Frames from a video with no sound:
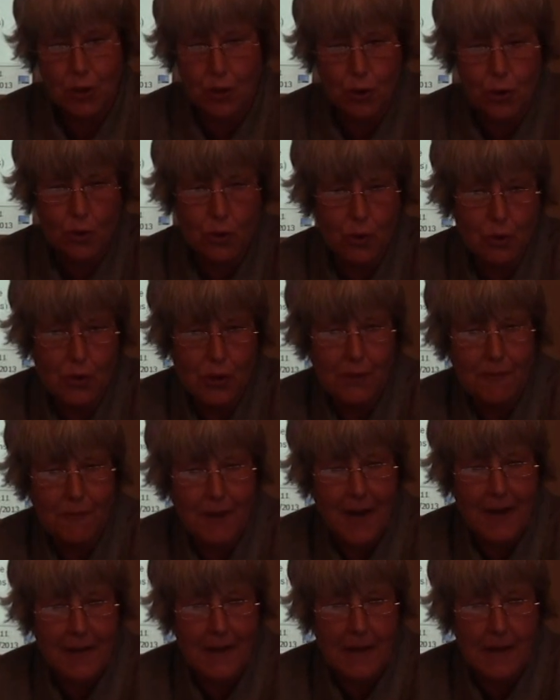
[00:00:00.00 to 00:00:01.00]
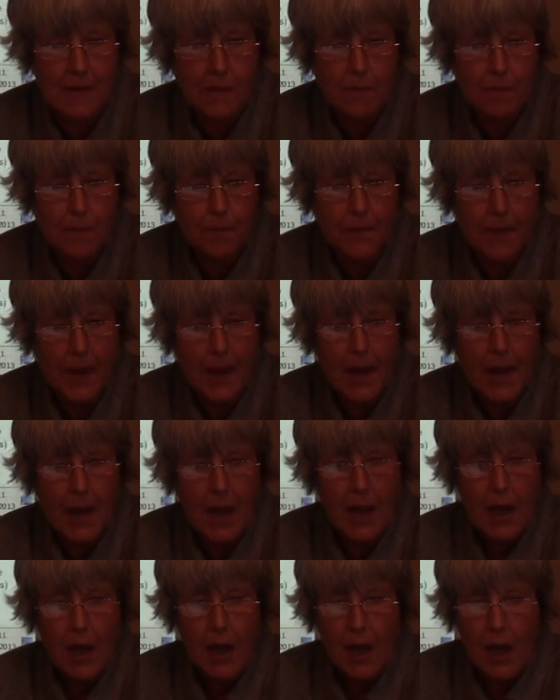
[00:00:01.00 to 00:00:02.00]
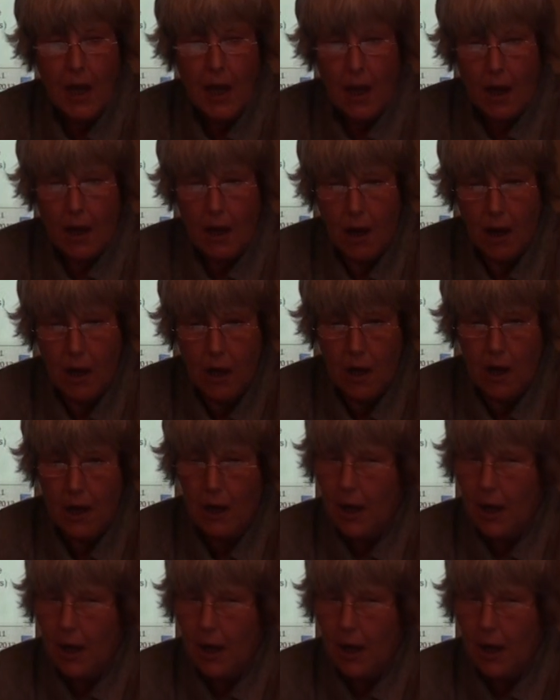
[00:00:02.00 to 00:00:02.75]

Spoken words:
to define it.